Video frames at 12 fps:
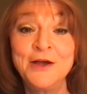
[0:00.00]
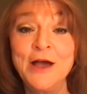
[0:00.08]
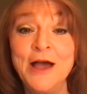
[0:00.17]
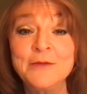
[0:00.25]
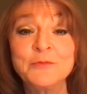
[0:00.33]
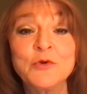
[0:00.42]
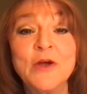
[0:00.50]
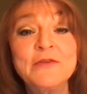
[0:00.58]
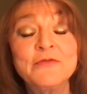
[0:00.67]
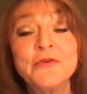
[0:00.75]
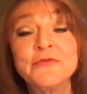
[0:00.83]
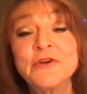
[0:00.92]
I'm
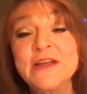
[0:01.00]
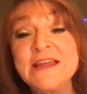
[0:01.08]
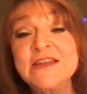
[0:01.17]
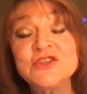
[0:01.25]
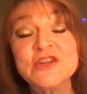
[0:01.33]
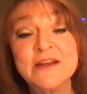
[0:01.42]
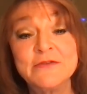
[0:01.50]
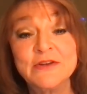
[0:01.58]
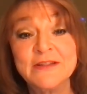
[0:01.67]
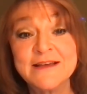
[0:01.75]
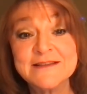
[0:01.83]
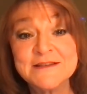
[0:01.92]
grateful for each and every
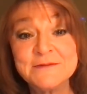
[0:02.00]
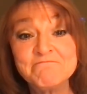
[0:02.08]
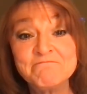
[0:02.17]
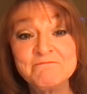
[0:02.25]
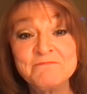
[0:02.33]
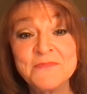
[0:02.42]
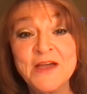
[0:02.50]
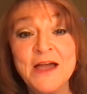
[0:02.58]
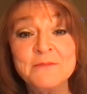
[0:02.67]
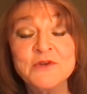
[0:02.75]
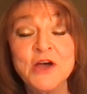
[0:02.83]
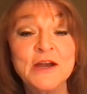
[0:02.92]
lesson.
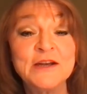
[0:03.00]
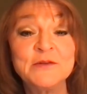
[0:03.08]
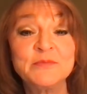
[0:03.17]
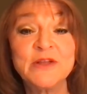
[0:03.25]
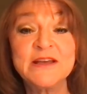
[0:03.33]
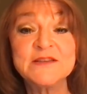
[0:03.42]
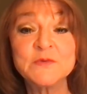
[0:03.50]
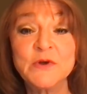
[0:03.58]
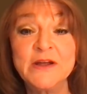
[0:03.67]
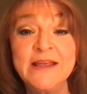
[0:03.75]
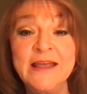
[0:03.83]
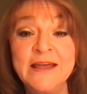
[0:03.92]
I'm not in a place where
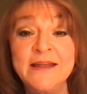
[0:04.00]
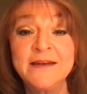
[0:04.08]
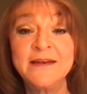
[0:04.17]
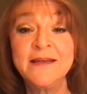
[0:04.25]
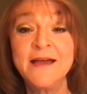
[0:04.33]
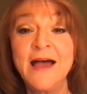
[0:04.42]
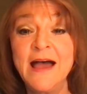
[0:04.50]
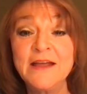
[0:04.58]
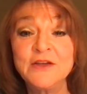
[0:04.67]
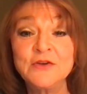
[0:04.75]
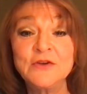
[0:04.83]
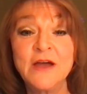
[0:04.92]
again I
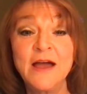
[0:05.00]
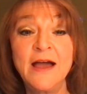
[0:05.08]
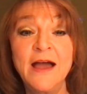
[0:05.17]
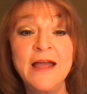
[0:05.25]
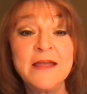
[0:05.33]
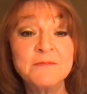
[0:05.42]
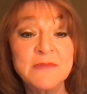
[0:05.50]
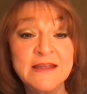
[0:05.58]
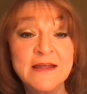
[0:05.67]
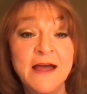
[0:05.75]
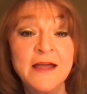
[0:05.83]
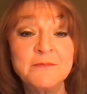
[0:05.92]
could I am
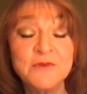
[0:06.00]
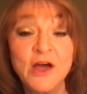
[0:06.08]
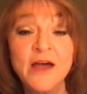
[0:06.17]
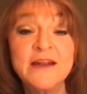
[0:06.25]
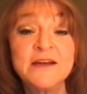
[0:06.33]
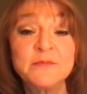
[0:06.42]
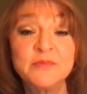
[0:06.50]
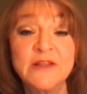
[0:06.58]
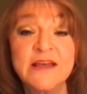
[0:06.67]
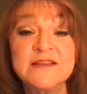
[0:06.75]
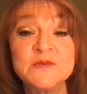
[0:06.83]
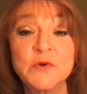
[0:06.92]
I am not in a
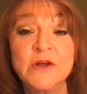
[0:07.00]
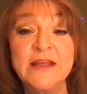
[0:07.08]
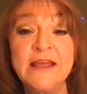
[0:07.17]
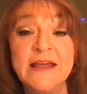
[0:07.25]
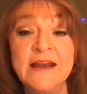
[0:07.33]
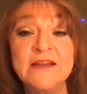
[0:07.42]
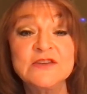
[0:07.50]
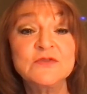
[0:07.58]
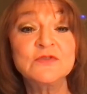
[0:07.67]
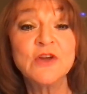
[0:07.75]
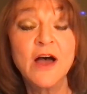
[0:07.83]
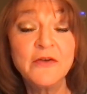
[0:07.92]
place where again I do
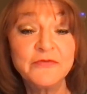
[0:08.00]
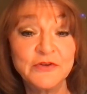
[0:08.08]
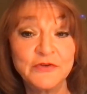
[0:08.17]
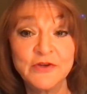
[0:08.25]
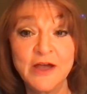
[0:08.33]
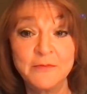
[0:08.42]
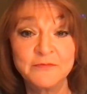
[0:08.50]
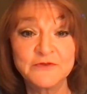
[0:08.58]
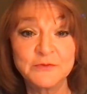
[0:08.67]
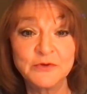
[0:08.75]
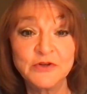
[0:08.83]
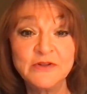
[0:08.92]
not feel
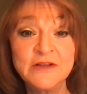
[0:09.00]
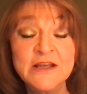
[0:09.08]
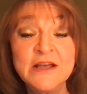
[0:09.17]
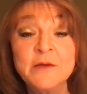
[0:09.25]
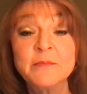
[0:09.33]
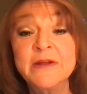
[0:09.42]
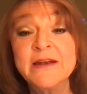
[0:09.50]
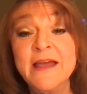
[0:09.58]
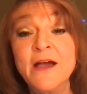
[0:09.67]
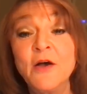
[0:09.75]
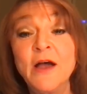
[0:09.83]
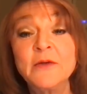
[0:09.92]
comfortable, but now I